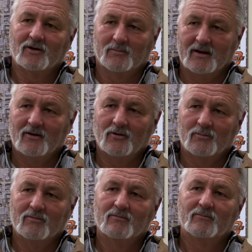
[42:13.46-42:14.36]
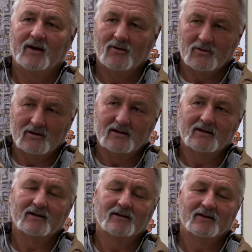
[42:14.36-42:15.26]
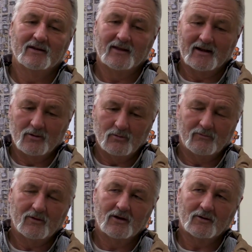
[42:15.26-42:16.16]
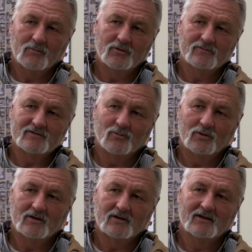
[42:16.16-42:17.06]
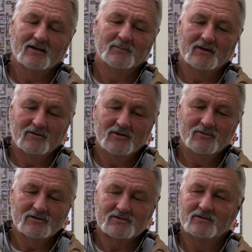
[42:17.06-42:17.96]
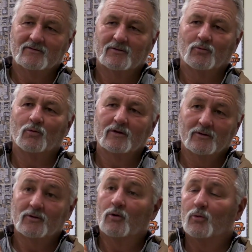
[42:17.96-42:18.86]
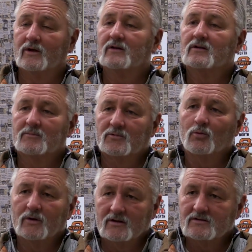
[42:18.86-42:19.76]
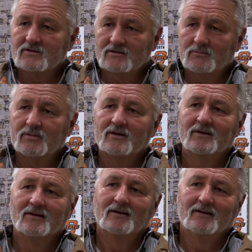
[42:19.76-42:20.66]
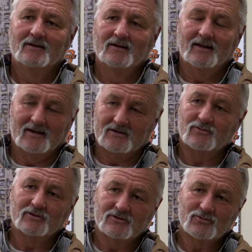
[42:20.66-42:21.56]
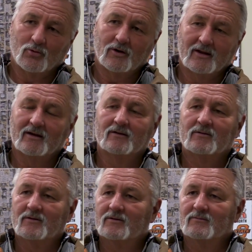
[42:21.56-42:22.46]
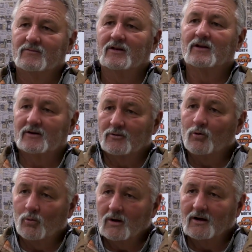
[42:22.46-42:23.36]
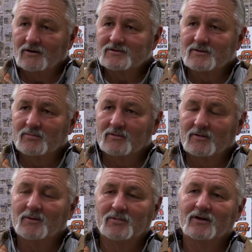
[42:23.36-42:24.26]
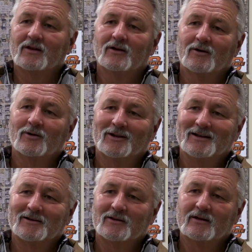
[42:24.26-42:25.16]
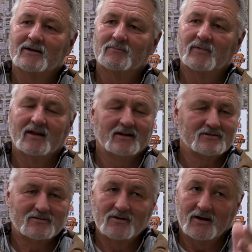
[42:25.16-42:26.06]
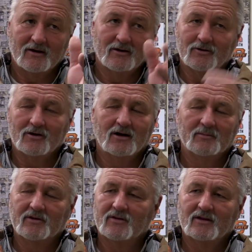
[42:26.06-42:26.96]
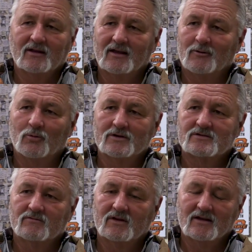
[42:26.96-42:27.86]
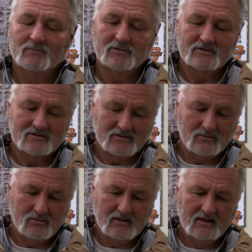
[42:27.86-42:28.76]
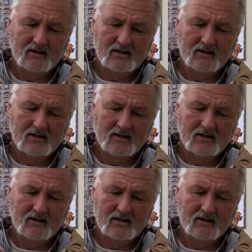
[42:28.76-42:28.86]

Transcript: a power line, and then that whole flock moves at one time in unison. They'll go wingtip to wingtip and actually short out the electrical wires up in the air like that. And it's not an uncommon thing out west of campus. So